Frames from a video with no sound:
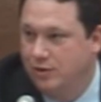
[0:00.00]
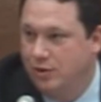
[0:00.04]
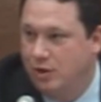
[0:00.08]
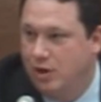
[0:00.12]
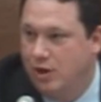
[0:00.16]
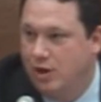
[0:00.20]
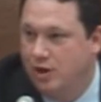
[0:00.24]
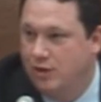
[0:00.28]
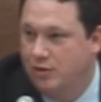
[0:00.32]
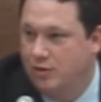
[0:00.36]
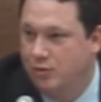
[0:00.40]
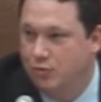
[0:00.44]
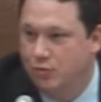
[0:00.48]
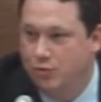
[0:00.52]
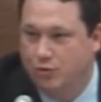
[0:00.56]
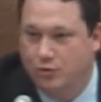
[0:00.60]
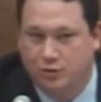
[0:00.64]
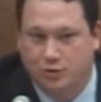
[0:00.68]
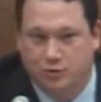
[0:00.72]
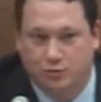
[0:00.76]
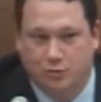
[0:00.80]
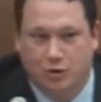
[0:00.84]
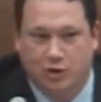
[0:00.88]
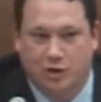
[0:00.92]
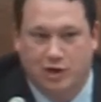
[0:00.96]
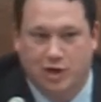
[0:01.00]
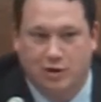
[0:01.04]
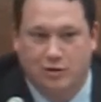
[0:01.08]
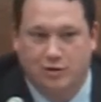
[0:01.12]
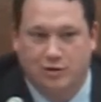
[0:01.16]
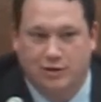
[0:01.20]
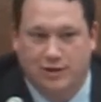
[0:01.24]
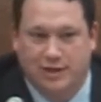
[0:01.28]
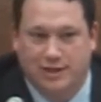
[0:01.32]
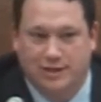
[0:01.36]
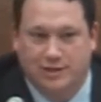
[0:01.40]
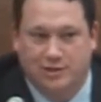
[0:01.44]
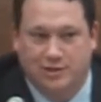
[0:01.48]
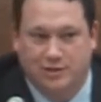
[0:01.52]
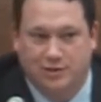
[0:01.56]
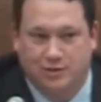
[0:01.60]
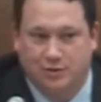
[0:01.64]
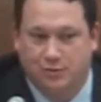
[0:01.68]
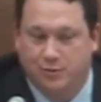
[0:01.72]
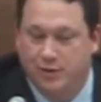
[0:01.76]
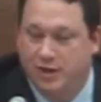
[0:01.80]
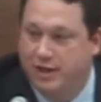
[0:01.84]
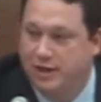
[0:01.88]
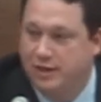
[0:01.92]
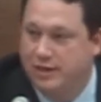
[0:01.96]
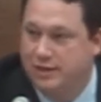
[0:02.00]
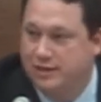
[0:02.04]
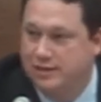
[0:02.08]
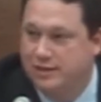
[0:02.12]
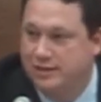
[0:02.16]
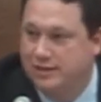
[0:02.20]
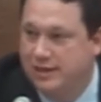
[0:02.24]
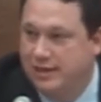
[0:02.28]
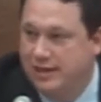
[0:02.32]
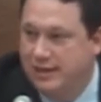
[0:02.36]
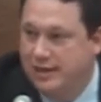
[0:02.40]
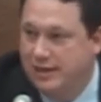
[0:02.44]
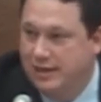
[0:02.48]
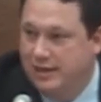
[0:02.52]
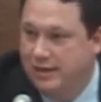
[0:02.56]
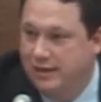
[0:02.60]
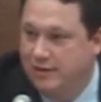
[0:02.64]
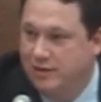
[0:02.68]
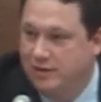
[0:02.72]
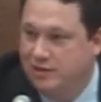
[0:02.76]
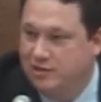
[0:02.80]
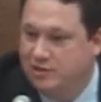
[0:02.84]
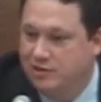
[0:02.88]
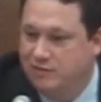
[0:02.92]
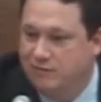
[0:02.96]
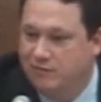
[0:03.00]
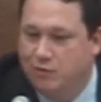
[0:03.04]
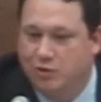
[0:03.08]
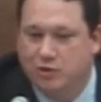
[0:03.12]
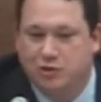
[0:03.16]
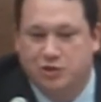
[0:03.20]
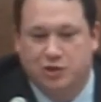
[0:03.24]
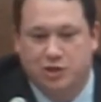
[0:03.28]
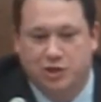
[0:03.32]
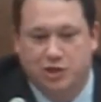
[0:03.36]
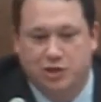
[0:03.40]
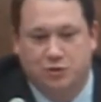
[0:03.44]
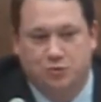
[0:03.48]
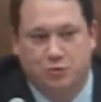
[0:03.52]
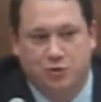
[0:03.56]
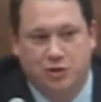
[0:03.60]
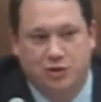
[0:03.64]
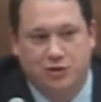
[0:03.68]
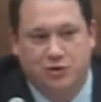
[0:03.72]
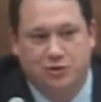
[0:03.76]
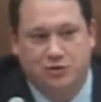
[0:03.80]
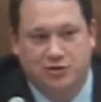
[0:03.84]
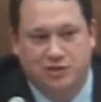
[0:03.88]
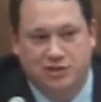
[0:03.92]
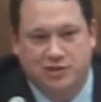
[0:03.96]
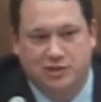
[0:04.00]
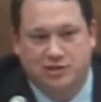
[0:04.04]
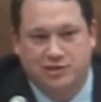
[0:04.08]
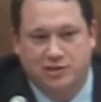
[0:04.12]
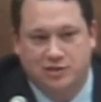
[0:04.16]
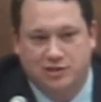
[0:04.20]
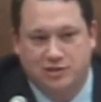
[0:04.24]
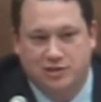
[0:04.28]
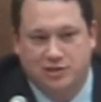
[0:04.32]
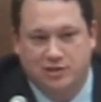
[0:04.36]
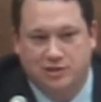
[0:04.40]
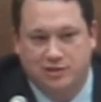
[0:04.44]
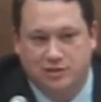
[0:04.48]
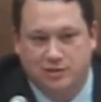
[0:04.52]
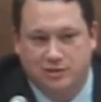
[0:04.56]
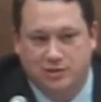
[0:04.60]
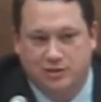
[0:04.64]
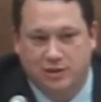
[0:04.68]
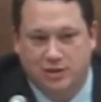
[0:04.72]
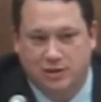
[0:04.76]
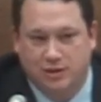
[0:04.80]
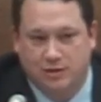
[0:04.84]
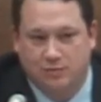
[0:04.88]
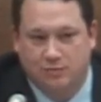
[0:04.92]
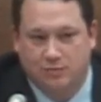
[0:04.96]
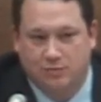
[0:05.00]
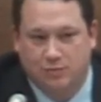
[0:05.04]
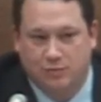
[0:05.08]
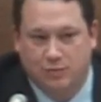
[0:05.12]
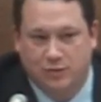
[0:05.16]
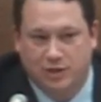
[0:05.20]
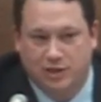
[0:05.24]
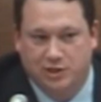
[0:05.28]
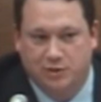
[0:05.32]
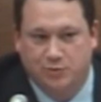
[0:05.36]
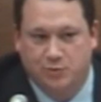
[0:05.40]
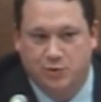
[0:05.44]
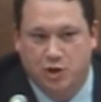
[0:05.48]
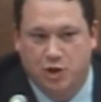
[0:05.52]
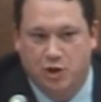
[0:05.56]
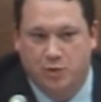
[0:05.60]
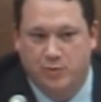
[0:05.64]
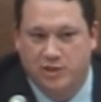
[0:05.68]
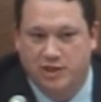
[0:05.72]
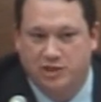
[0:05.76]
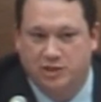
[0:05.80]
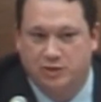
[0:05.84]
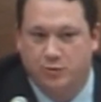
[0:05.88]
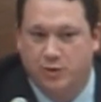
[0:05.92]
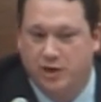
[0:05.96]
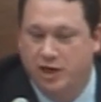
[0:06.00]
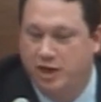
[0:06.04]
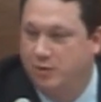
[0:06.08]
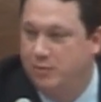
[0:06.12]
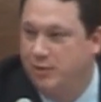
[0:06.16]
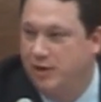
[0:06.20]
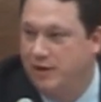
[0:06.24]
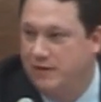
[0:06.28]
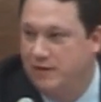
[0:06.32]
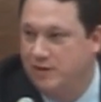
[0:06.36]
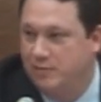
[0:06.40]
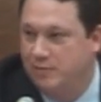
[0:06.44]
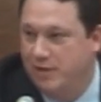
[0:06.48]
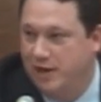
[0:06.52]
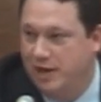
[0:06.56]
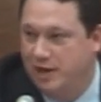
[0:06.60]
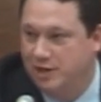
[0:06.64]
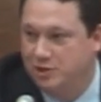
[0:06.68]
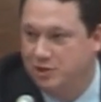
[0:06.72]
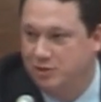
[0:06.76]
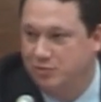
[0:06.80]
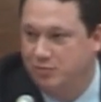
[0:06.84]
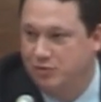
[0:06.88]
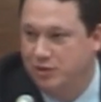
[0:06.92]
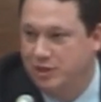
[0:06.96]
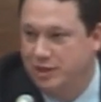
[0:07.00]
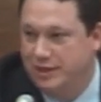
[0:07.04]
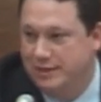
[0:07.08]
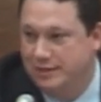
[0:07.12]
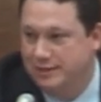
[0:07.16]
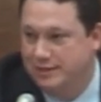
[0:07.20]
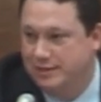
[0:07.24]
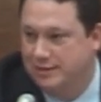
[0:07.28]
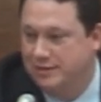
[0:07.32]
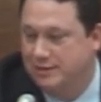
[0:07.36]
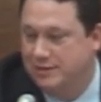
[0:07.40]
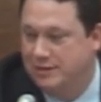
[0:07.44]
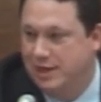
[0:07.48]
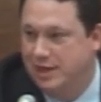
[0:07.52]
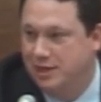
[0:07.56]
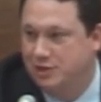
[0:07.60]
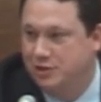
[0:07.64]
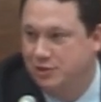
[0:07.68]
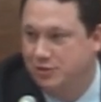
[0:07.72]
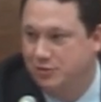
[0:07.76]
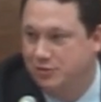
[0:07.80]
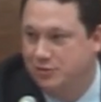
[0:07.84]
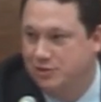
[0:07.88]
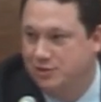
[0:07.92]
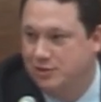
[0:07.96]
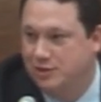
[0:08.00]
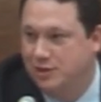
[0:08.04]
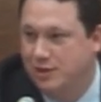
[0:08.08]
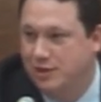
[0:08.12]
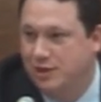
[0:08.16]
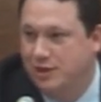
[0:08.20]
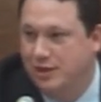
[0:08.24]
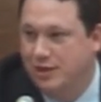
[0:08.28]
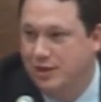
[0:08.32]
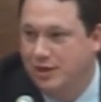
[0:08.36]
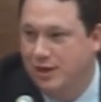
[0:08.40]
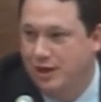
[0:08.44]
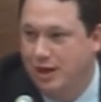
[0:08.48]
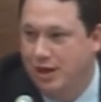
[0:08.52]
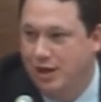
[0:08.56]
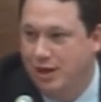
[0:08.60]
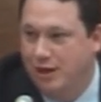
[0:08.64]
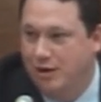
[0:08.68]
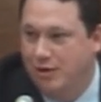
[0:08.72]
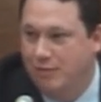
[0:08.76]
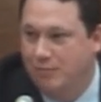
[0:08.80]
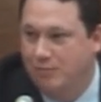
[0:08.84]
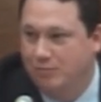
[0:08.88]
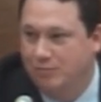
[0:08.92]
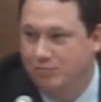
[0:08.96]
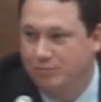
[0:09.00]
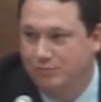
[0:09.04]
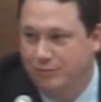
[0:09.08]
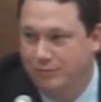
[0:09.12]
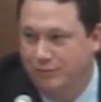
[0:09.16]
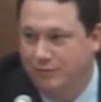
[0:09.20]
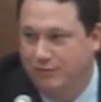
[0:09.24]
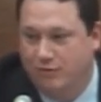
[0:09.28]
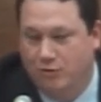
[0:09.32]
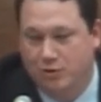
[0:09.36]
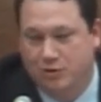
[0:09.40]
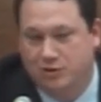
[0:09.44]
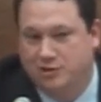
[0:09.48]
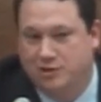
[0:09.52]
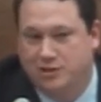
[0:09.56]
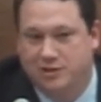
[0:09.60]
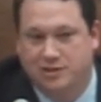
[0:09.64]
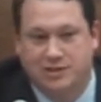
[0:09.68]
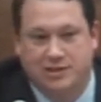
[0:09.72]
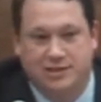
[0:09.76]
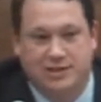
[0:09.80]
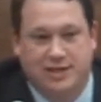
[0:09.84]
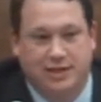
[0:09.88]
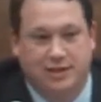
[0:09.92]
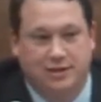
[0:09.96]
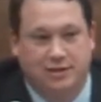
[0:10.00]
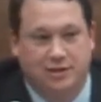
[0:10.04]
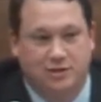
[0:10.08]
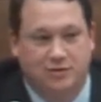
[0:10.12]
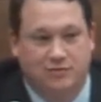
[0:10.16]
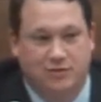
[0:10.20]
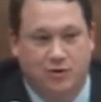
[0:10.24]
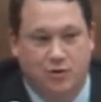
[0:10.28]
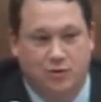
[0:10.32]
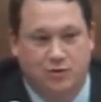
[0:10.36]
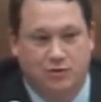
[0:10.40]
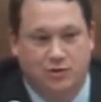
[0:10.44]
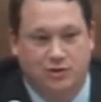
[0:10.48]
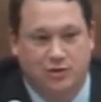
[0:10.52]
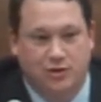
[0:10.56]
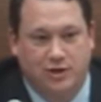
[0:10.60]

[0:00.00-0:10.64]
law and the rules work out, and that's just the way it is. This, unfortunately, is one of those instances, lest we all be swayed by the impassioned pleas, the statutes force us to take this vote.